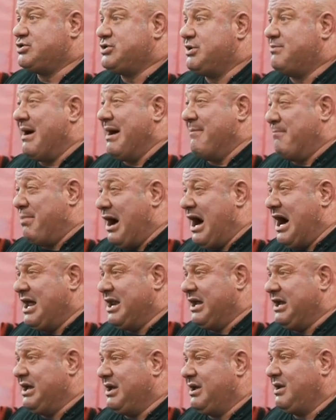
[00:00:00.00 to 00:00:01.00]
using my
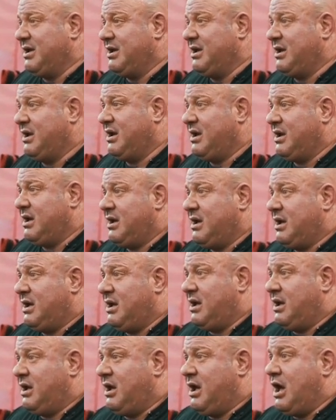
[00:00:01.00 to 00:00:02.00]
body,
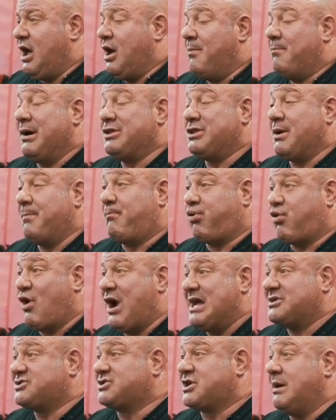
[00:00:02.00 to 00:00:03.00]
but the
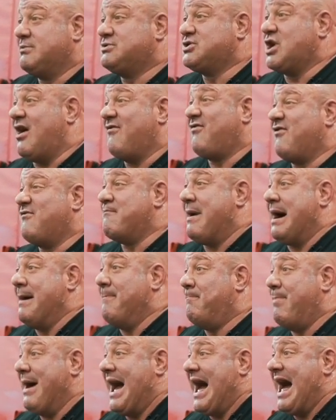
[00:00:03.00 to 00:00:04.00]
press comes off of
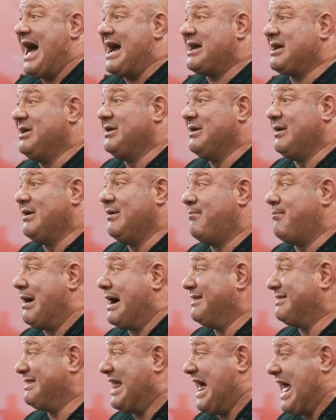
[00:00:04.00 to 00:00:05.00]
my back,
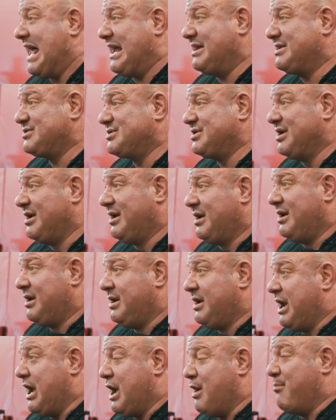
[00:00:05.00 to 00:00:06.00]
my legs,
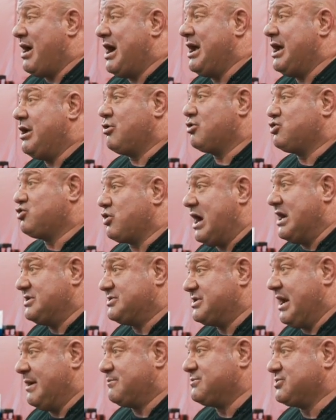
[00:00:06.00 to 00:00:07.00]
and my inner
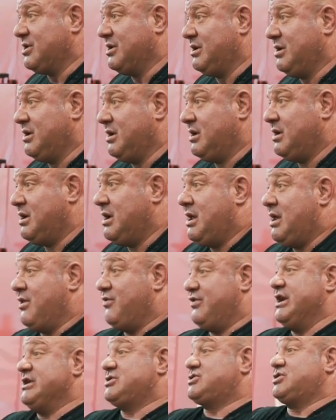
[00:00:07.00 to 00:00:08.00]
triceps.
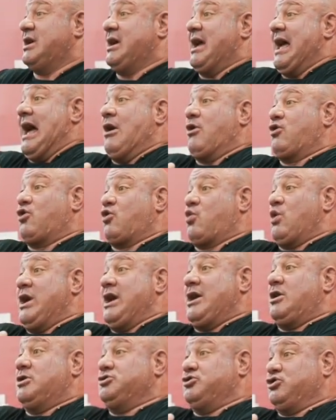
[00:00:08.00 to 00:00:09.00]
This outer
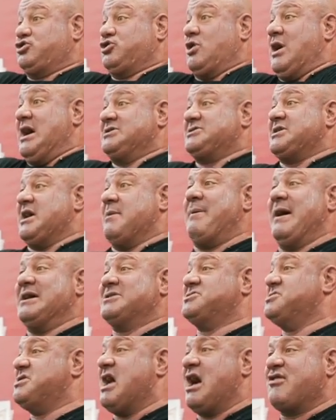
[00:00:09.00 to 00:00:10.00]
ring on your tricep
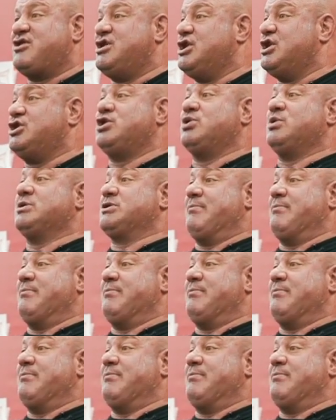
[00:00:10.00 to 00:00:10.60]
has nothing to do